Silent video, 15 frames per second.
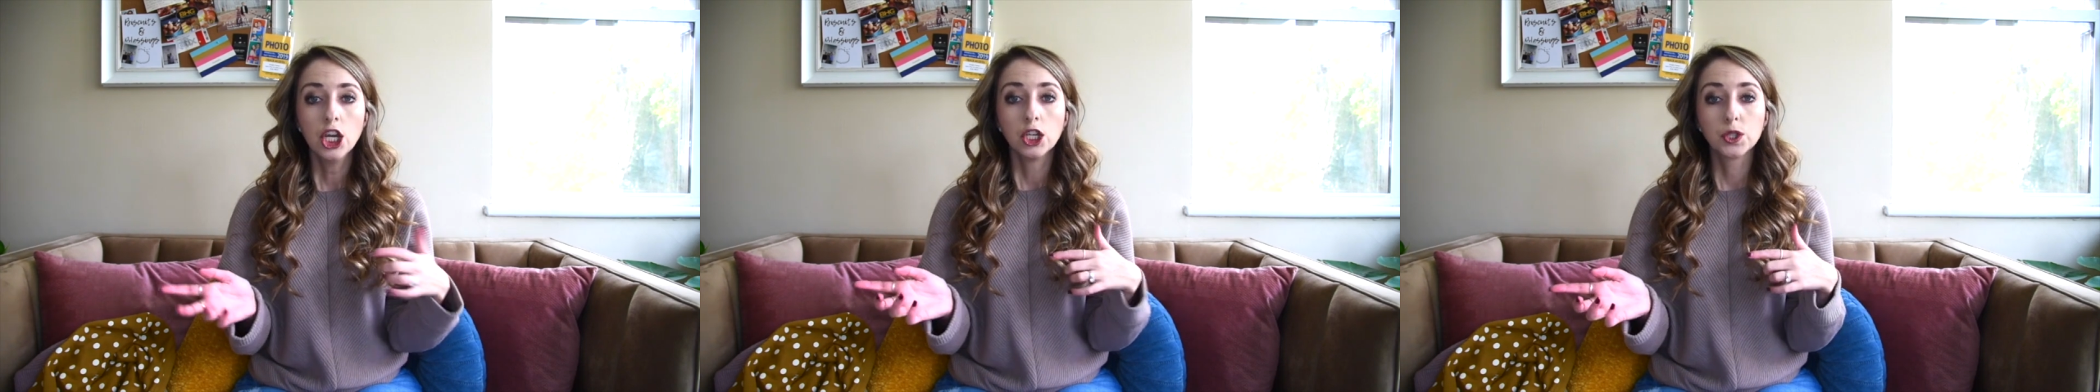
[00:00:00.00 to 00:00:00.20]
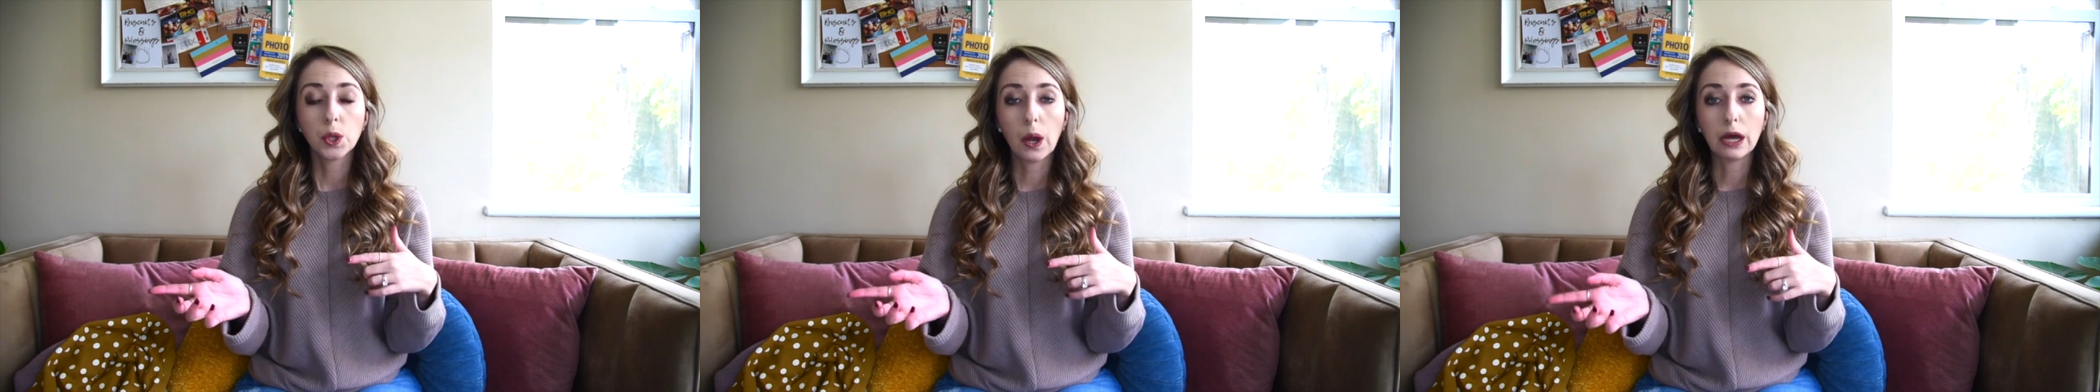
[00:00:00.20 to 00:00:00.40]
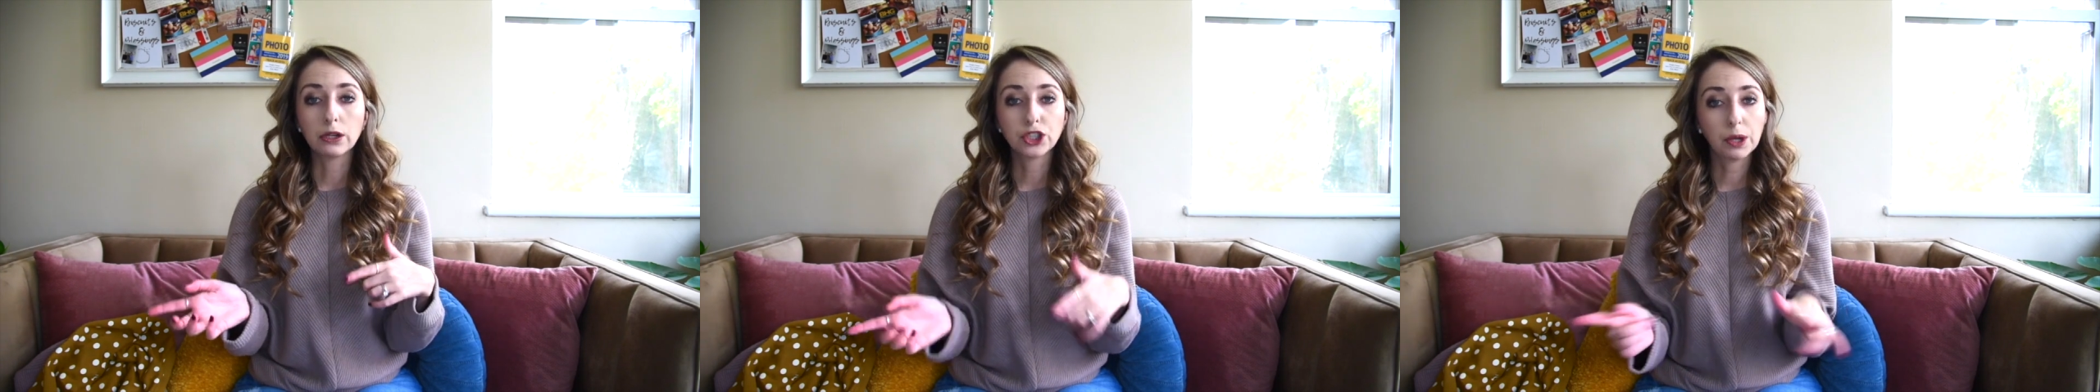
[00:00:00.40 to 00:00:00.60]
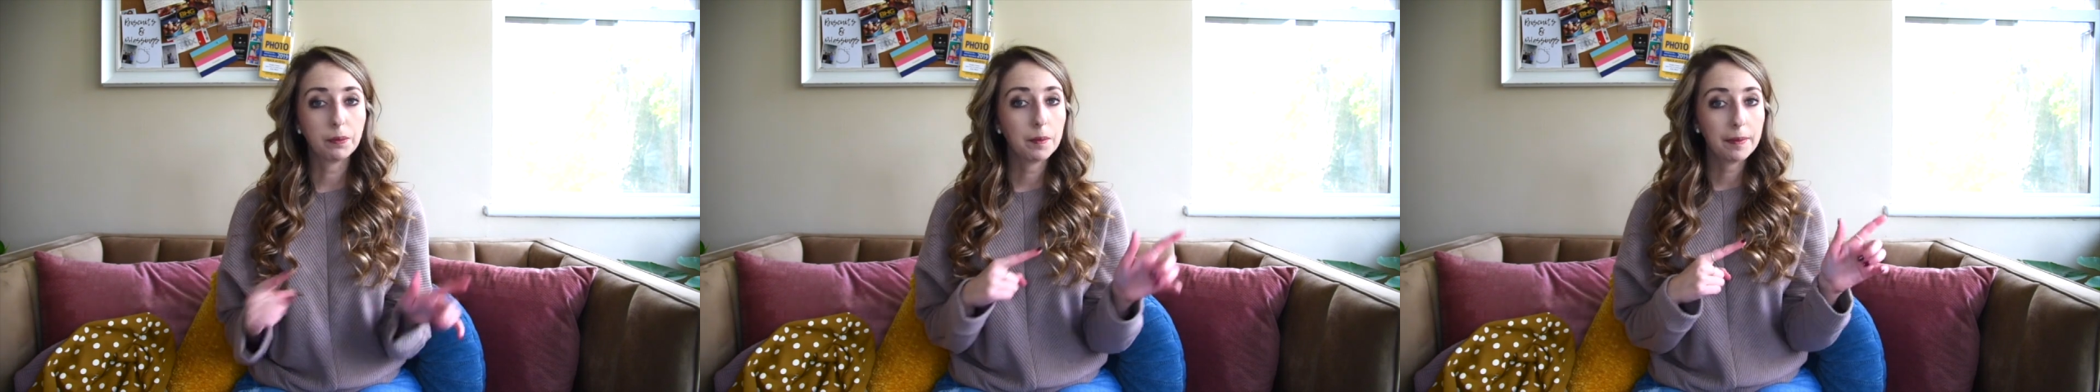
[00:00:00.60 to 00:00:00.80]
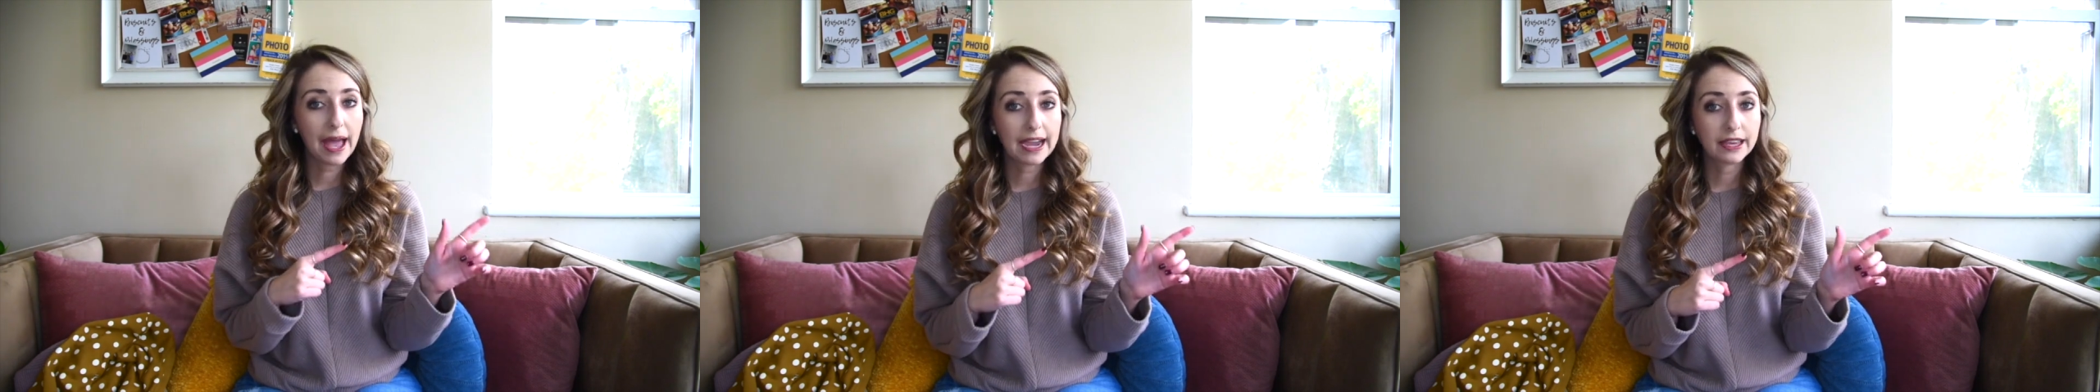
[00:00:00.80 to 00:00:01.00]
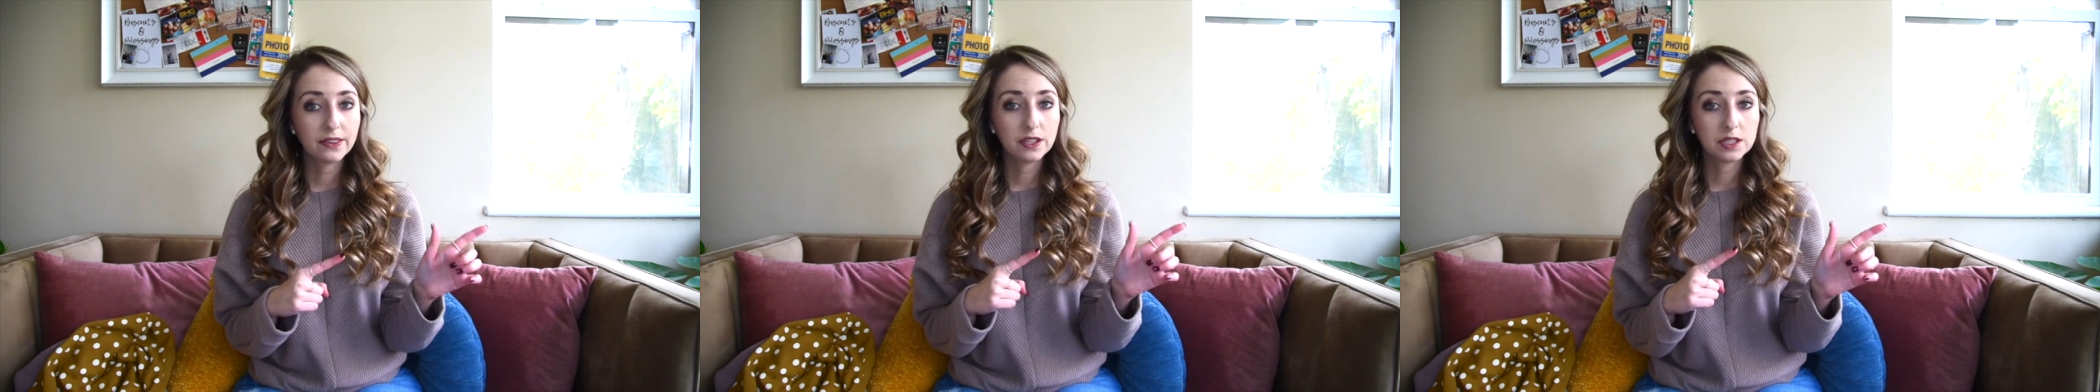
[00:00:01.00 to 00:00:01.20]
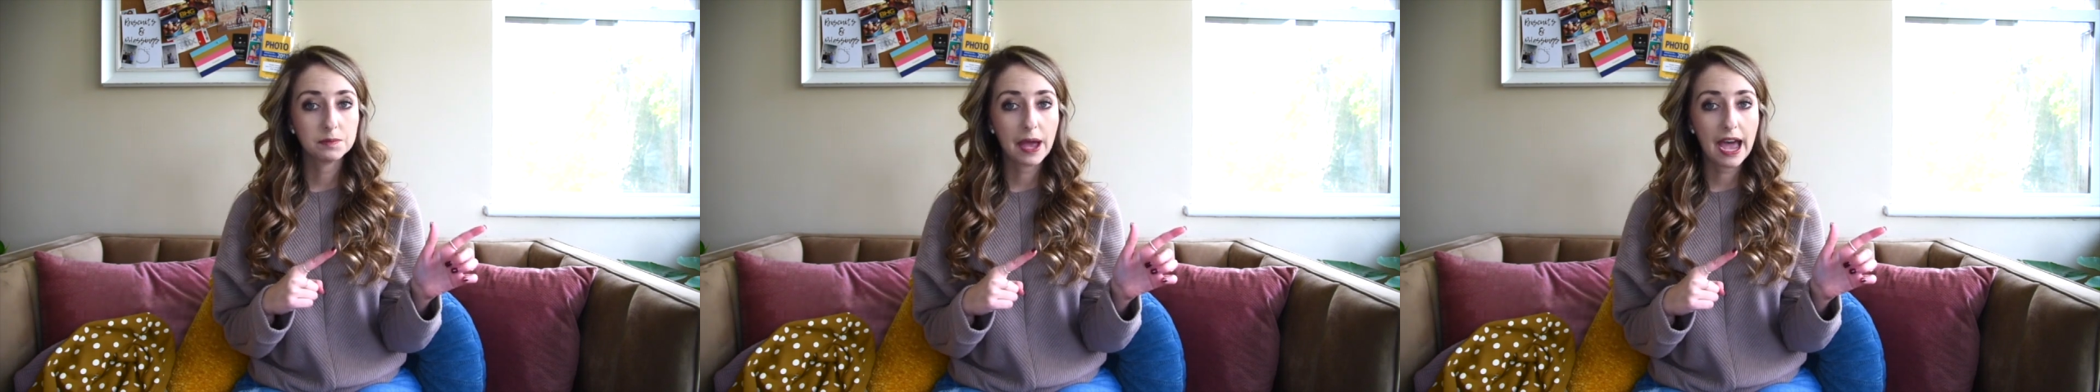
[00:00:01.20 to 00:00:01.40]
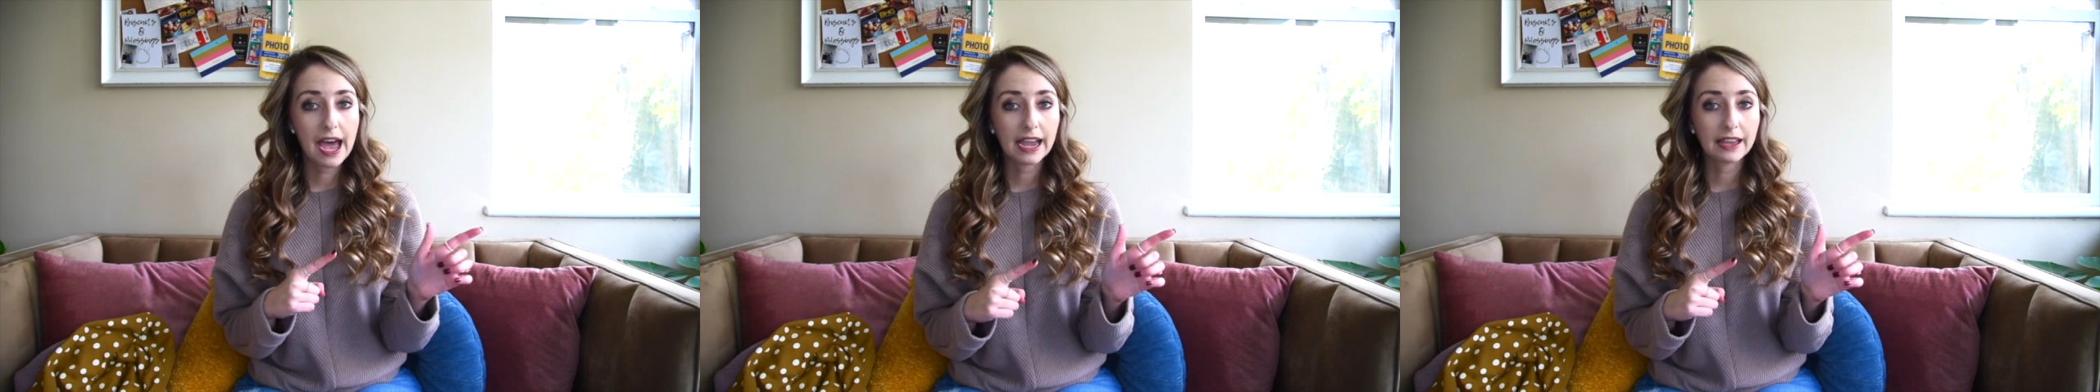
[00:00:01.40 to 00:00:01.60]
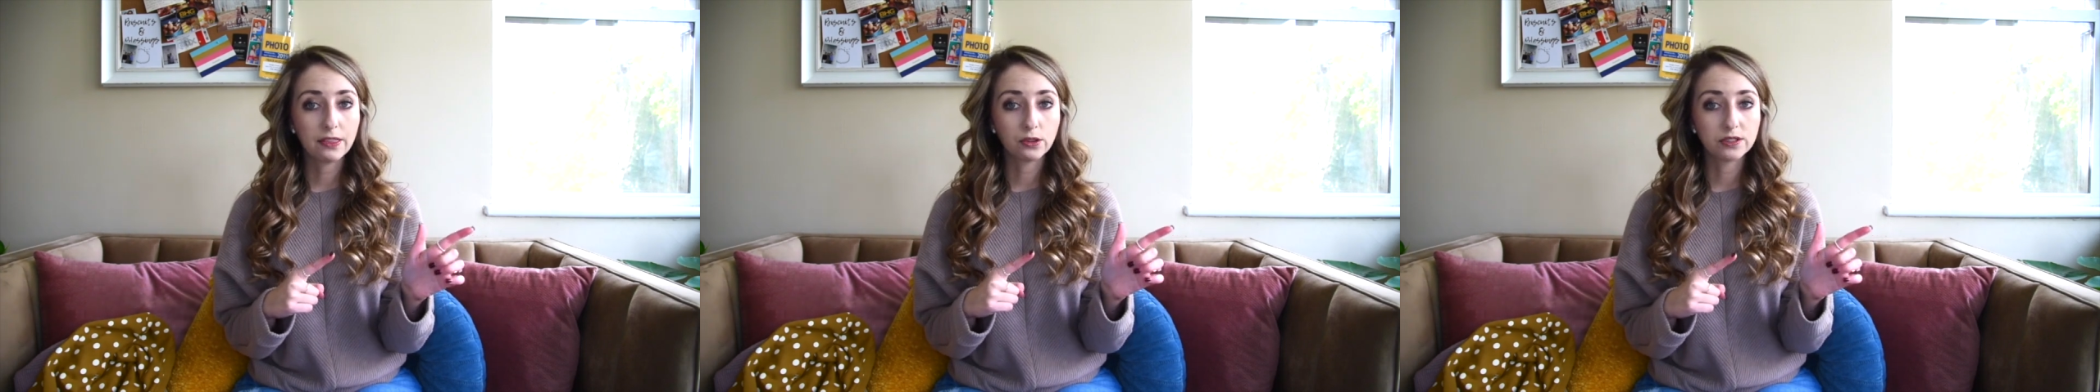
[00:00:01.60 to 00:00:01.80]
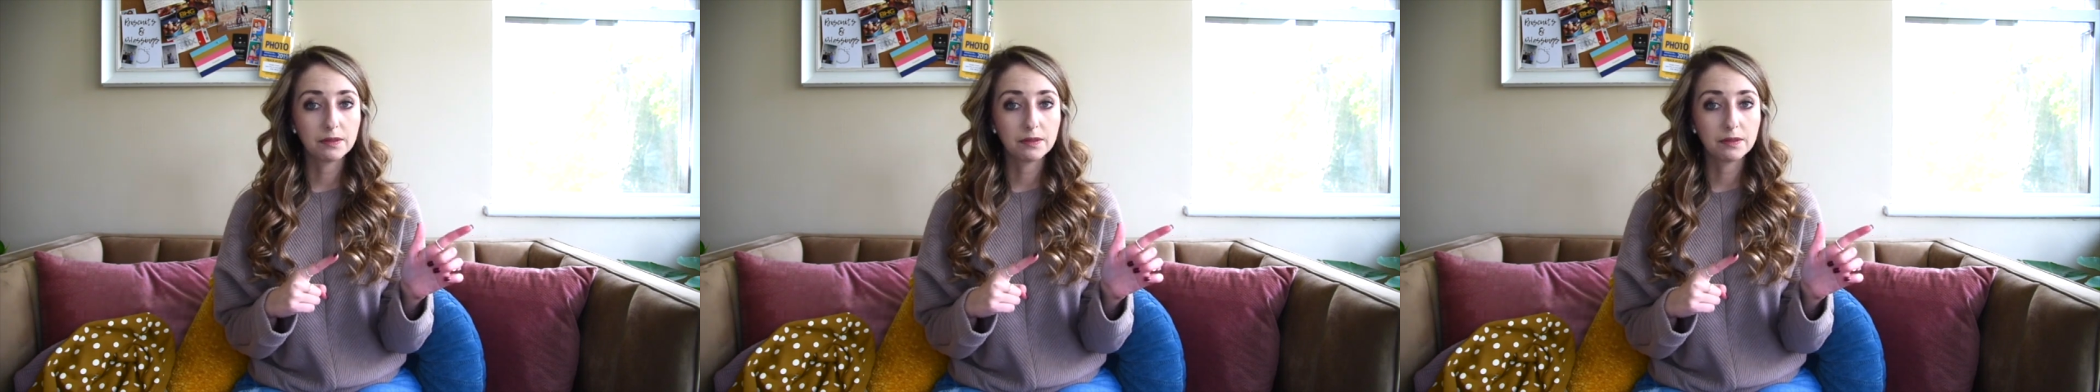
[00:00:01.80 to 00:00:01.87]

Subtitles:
so I'll ship them back in this bag and they'll